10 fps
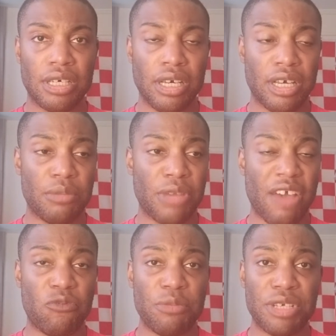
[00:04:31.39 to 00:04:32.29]

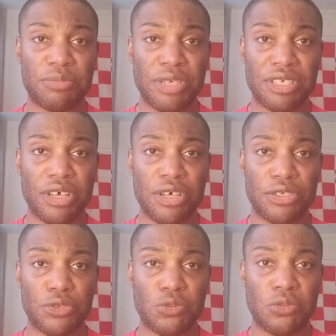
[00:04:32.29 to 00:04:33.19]
Have we missed Mesut
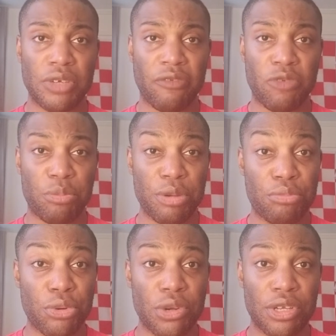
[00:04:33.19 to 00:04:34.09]
Özil? If we're being
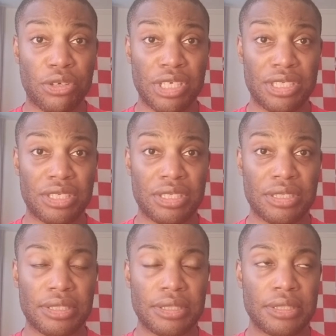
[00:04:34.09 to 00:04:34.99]
brutally honest,
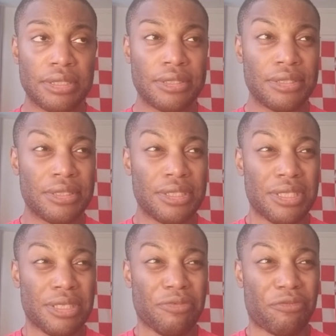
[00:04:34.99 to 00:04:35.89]

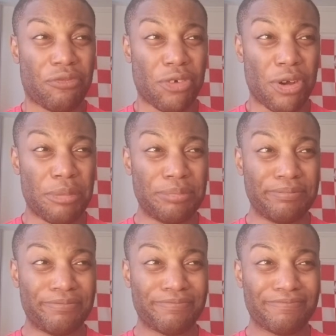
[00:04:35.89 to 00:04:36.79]

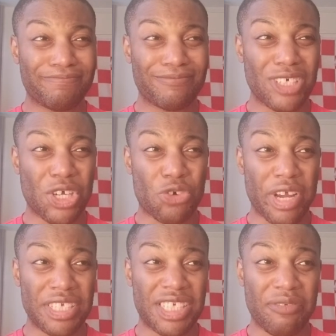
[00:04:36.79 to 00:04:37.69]
from a
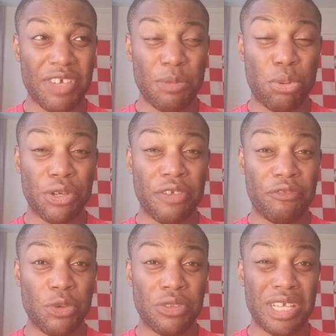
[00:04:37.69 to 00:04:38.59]
creativity point of
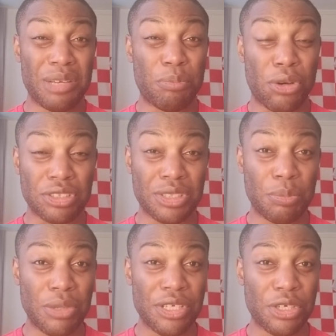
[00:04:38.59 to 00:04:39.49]
view, then
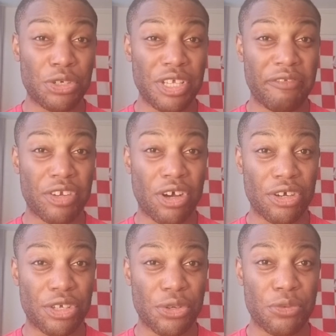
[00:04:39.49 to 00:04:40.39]
possibly you could even
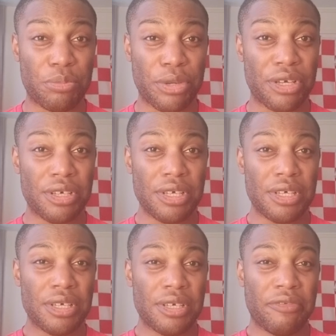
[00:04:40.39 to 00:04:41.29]
argue. But
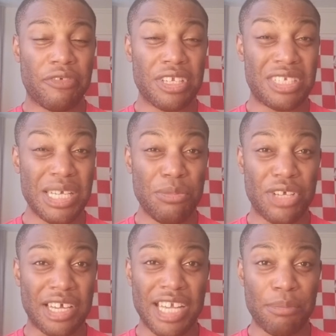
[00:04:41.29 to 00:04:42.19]
for the team
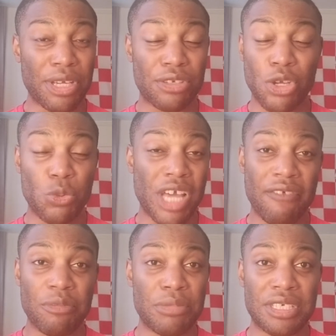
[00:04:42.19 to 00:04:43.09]
dynamic, no, we
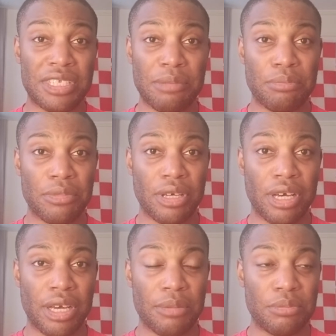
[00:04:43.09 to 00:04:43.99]
haven't missed him.
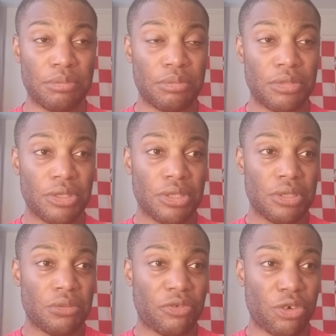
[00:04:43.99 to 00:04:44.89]

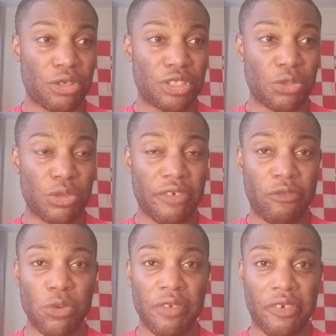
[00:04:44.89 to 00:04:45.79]
We've gone on to win a
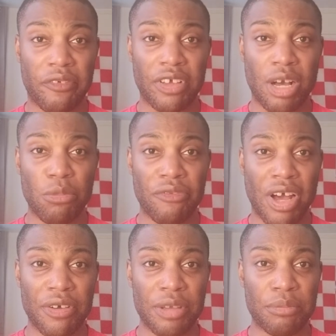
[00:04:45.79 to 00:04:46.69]
14th FA Cup
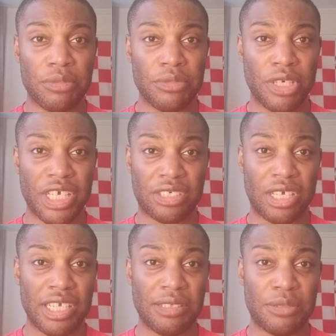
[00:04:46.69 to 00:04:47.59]
without him. Yes,
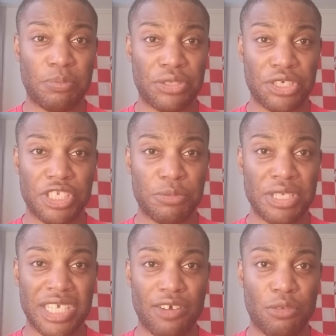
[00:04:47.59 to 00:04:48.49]
our league position's
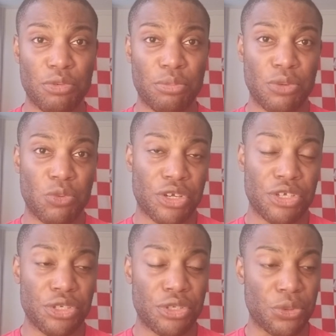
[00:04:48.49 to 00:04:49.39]
been terrible, but what
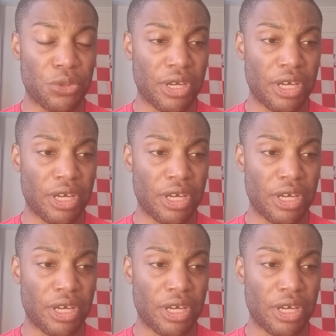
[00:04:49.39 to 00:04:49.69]
can you do?